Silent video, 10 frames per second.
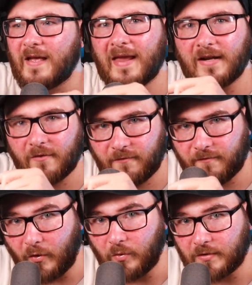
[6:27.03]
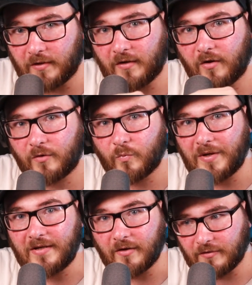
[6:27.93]
in a folder on
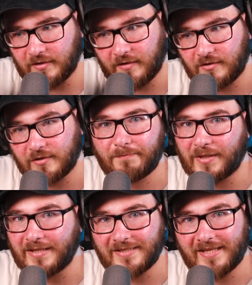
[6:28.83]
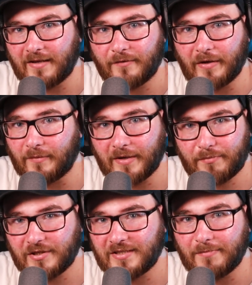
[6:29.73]
Windows that just played the sound effect when I
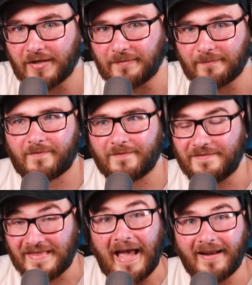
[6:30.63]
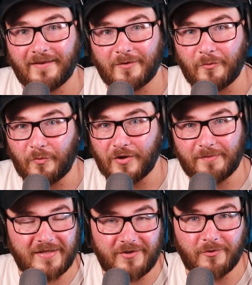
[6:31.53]
press the button, that would
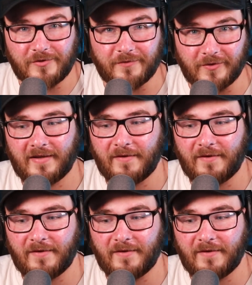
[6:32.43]
be useful.